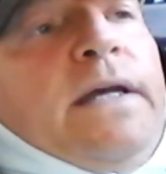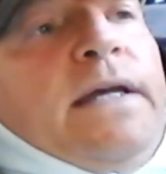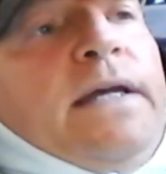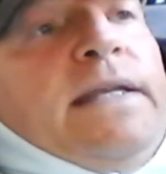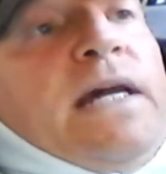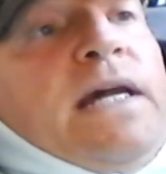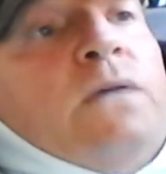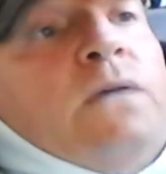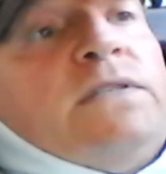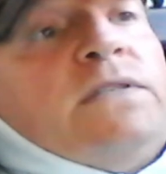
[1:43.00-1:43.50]

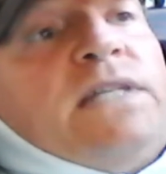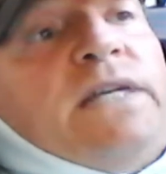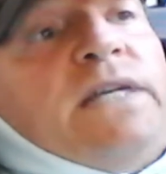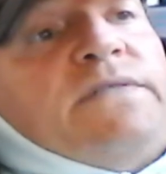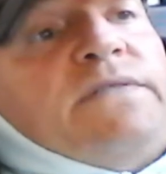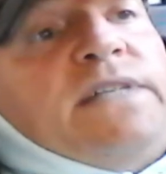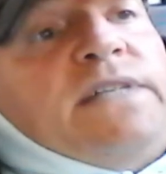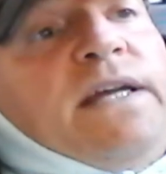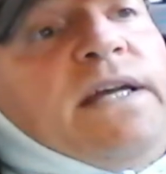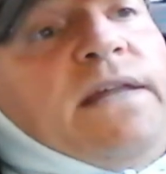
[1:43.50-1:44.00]
Now instead of
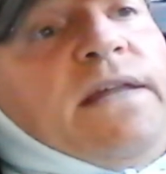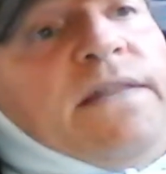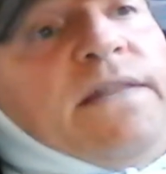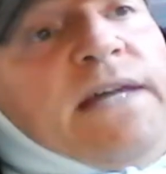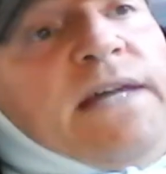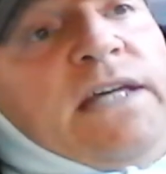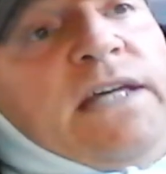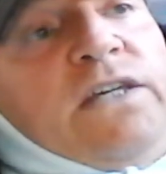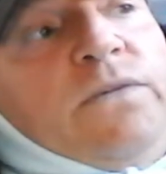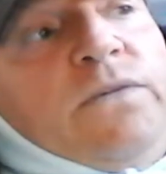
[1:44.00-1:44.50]
saying
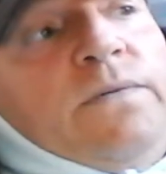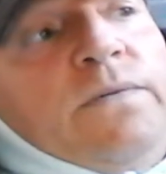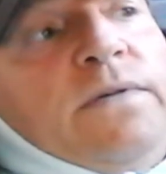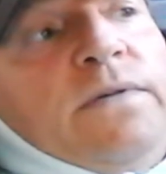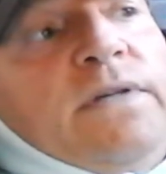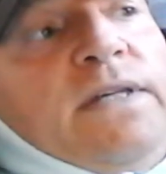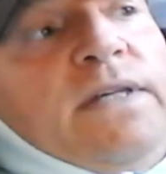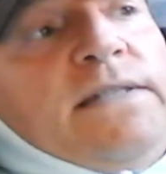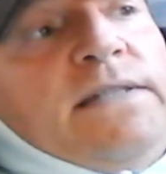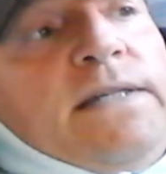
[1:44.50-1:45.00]
thank you,
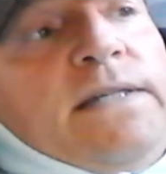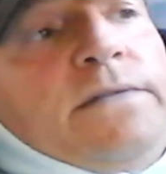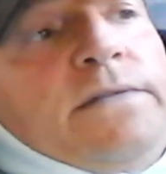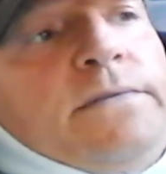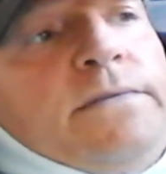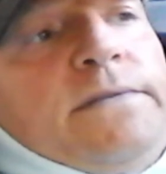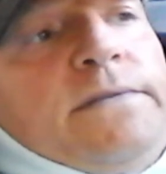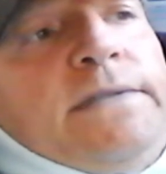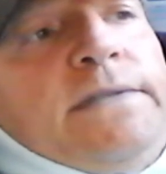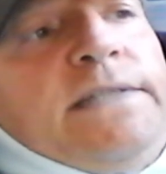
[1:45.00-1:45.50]
he says
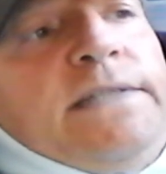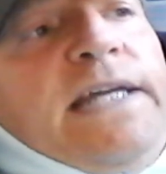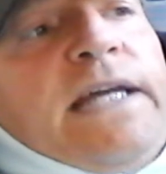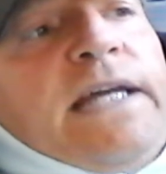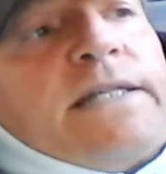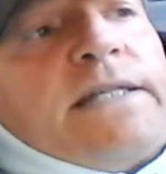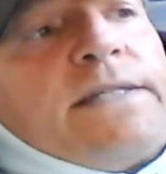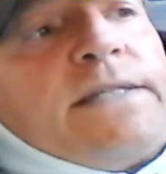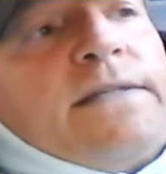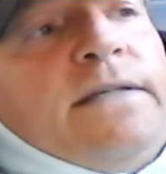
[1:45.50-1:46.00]

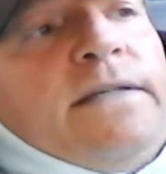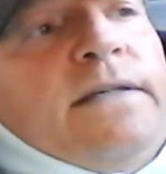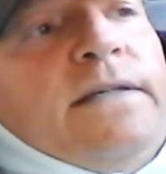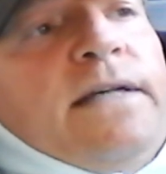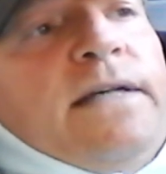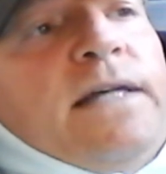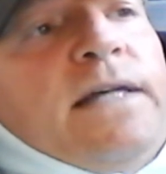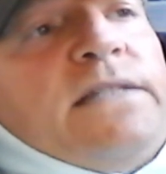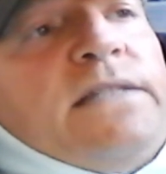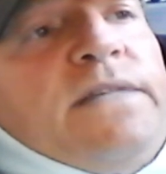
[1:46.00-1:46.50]
cheers,
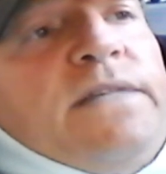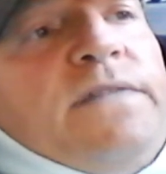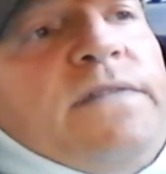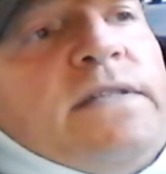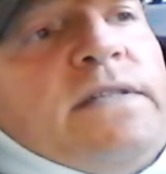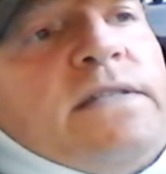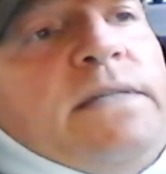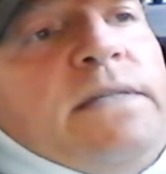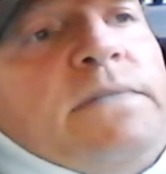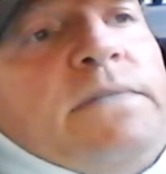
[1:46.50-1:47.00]
as if it
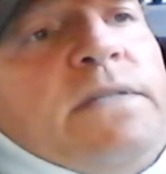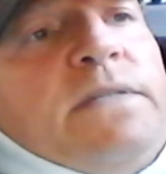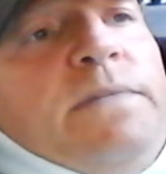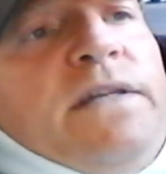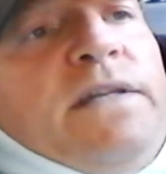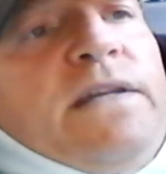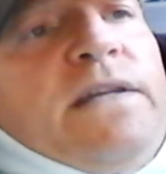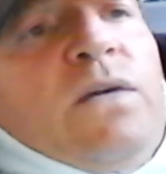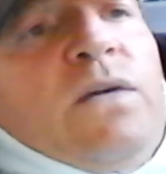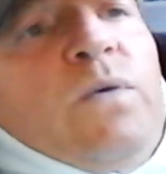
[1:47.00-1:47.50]
seems to be
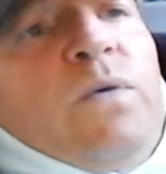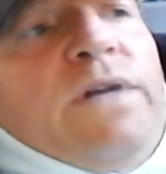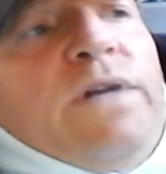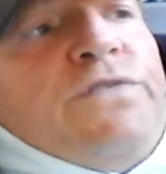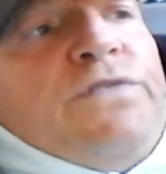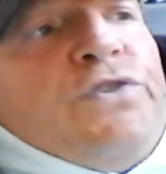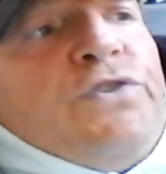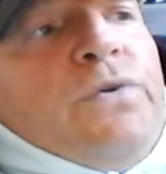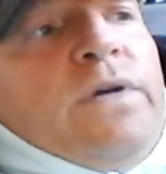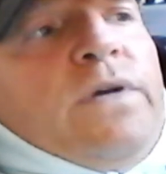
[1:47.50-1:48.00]
their way of
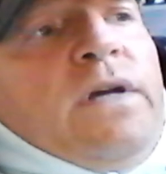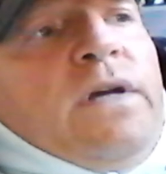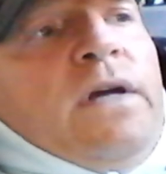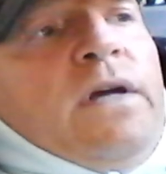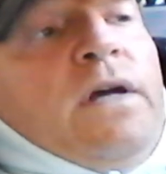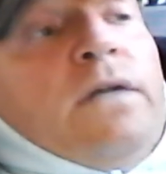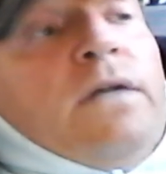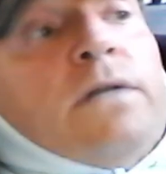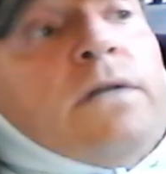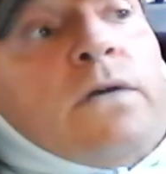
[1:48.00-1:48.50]
showing
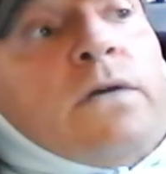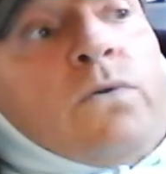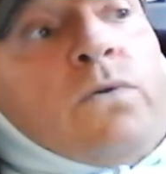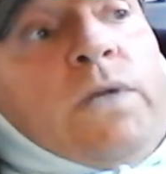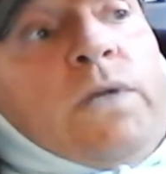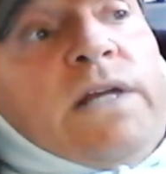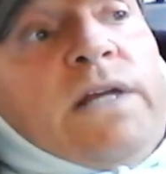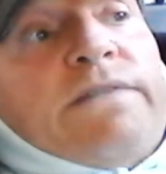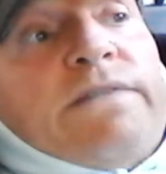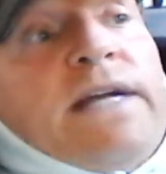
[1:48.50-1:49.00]
not
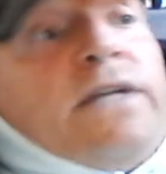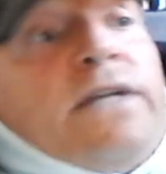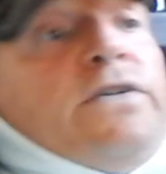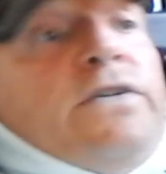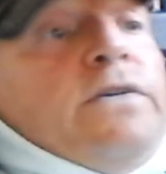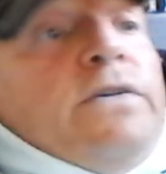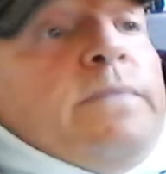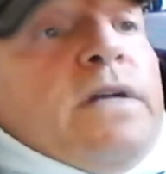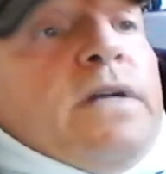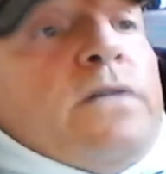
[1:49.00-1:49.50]
only
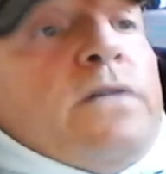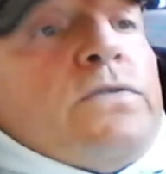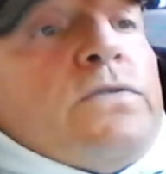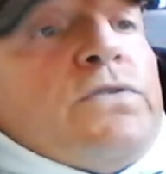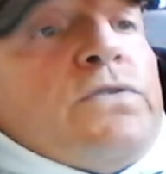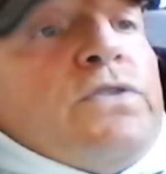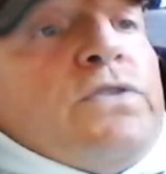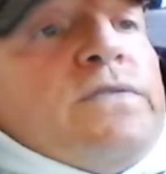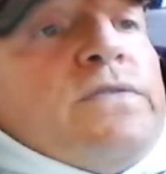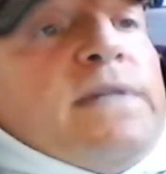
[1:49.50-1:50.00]
gratitude but also
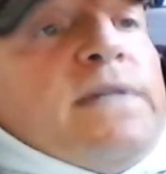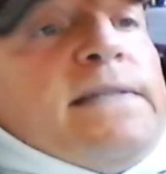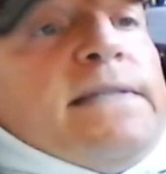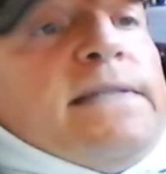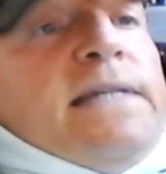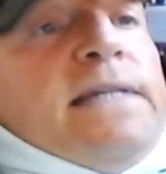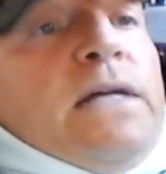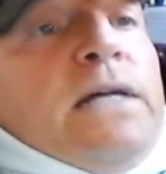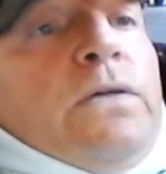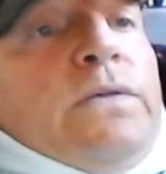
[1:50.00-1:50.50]
serves as a
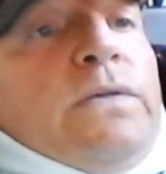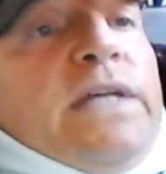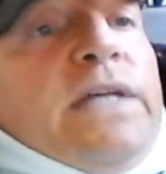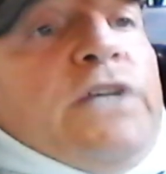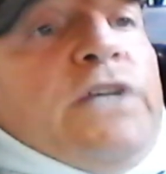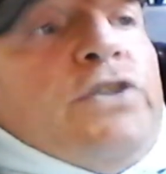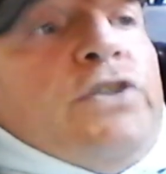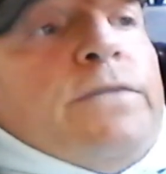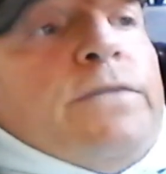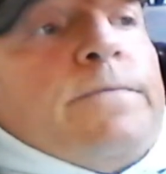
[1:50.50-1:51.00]

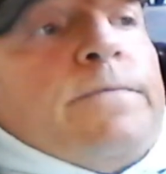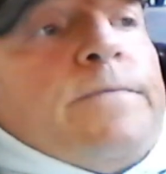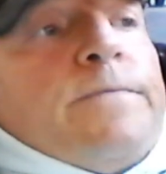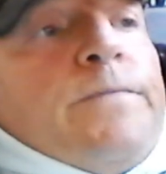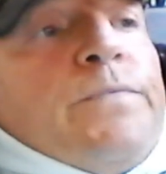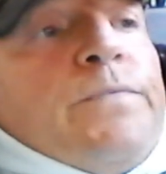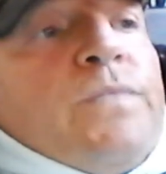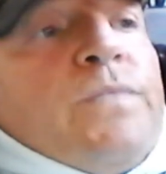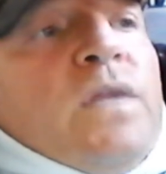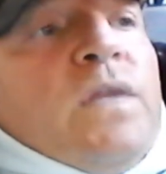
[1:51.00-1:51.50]
salutation.
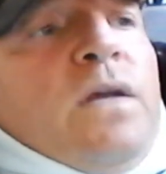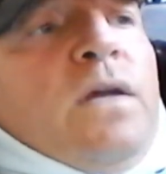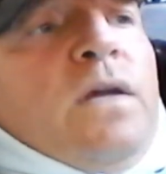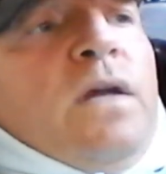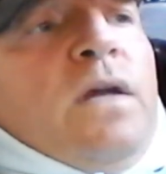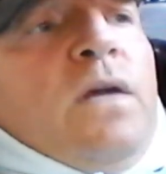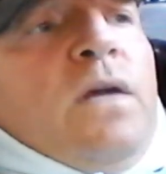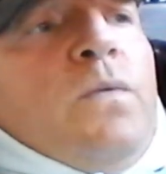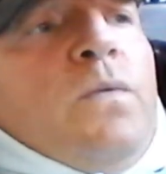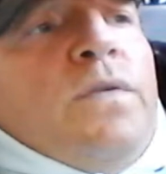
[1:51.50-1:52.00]

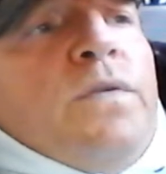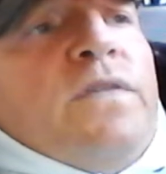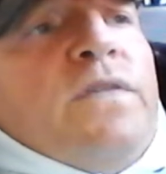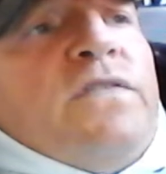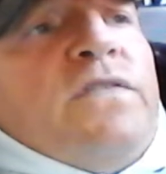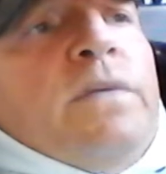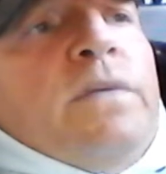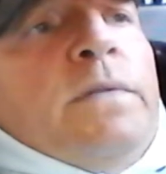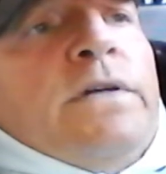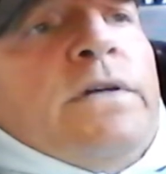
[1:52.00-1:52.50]
With a
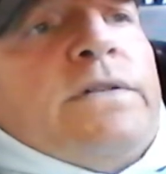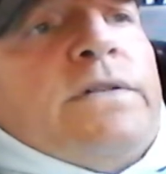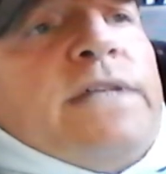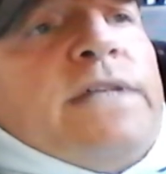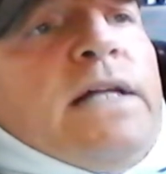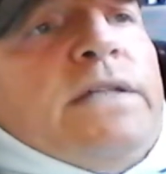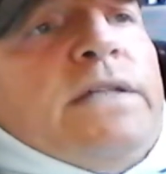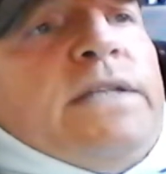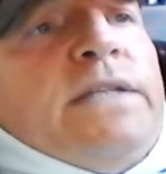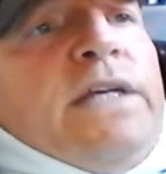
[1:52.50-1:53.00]
similar
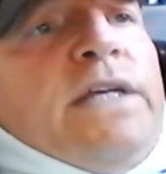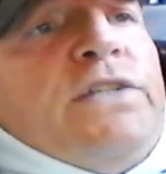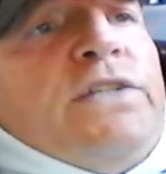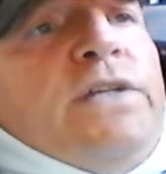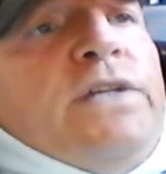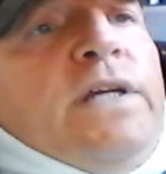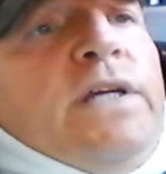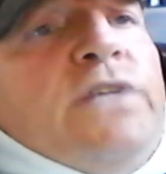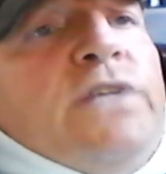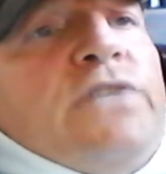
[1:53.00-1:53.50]
salutation,
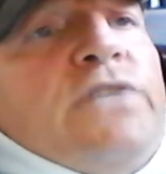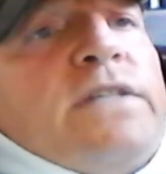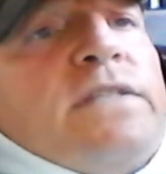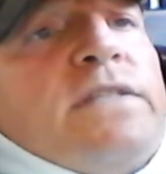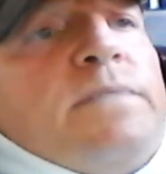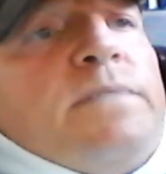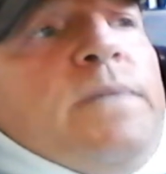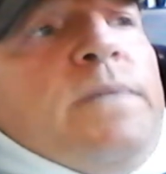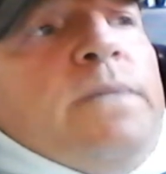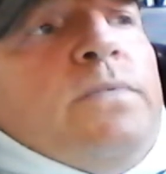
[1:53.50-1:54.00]
he addresses
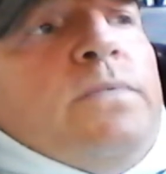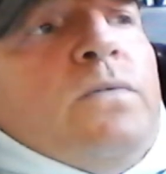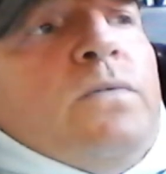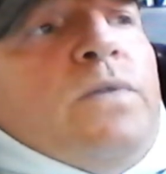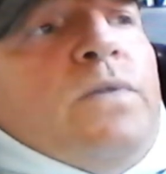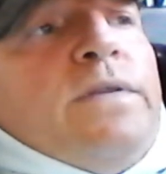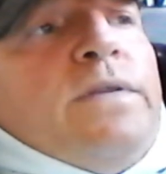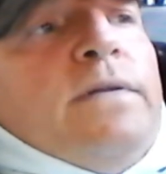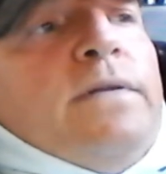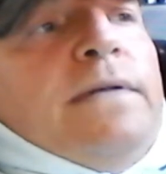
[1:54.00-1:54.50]
people
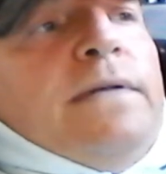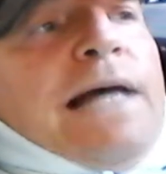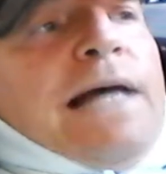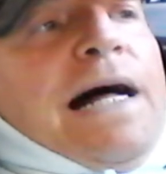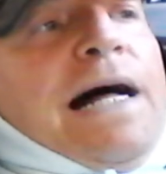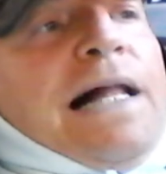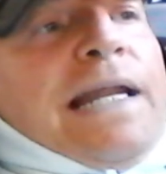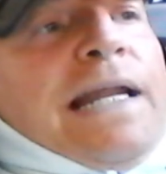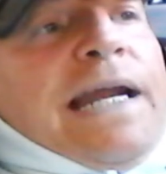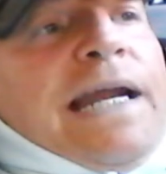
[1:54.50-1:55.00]
with
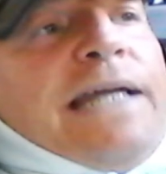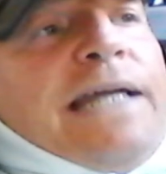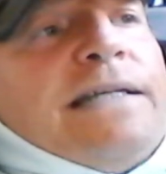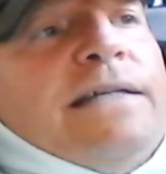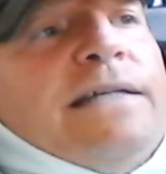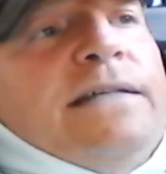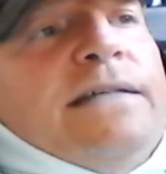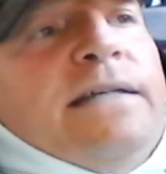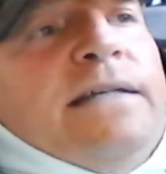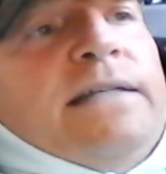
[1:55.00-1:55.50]
all right
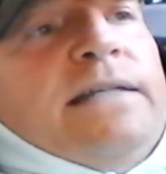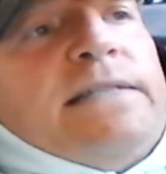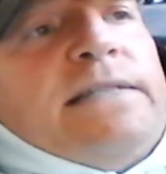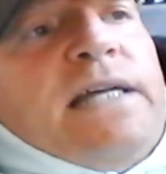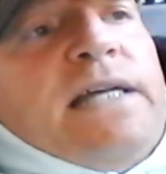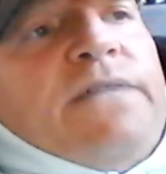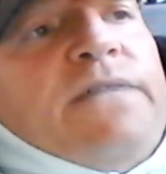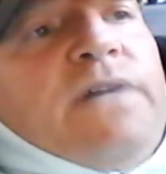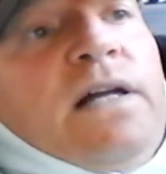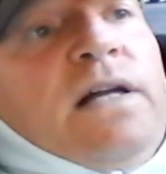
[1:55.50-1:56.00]
instead
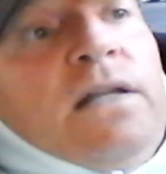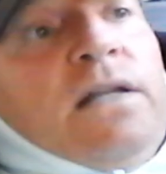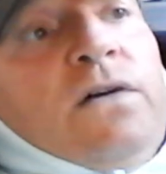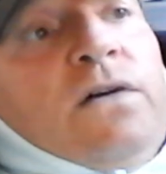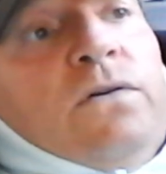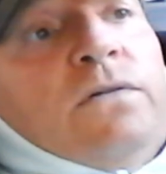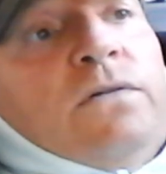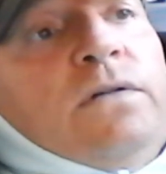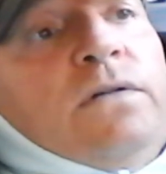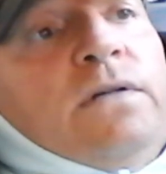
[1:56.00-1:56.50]
of
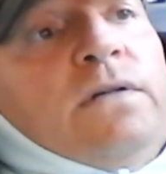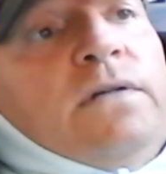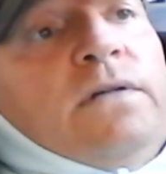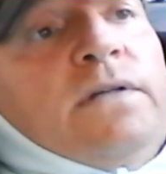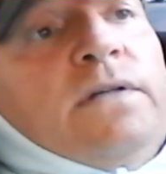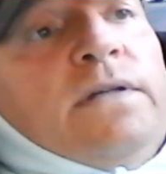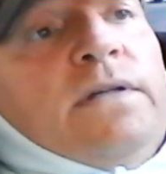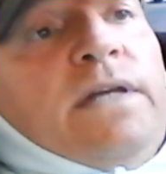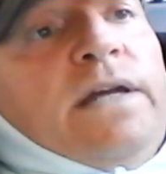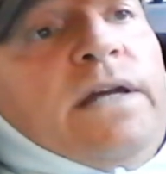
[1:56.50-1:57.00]
hello,
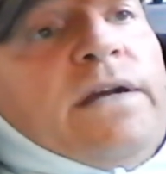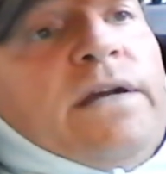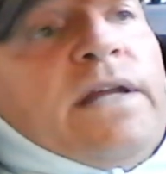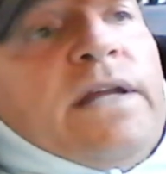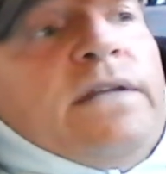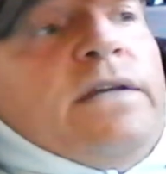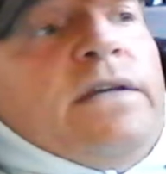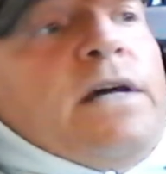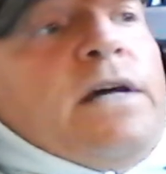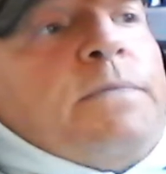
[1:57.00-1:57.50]
heard
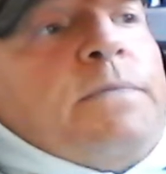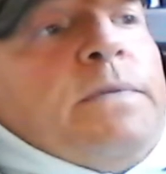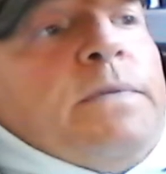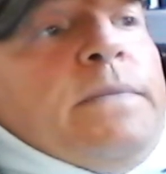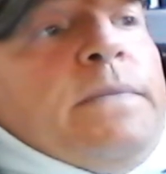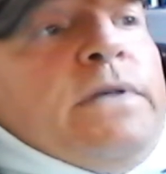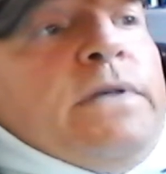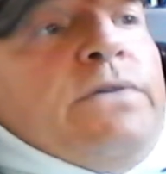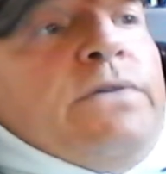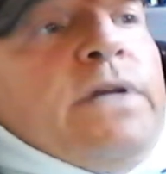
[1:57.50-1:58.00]
in the
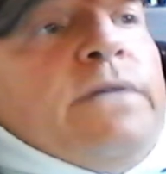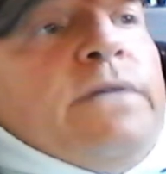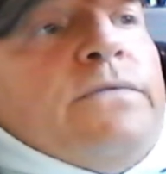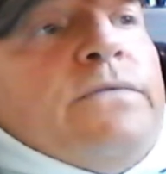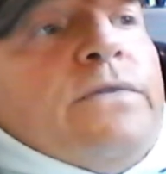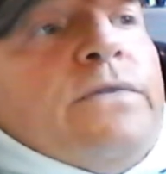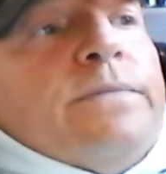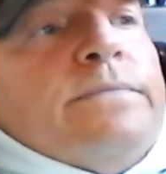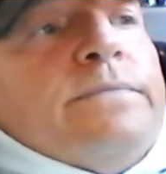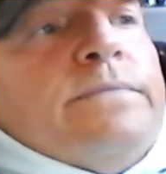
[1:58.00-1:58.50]
optimum greeting form.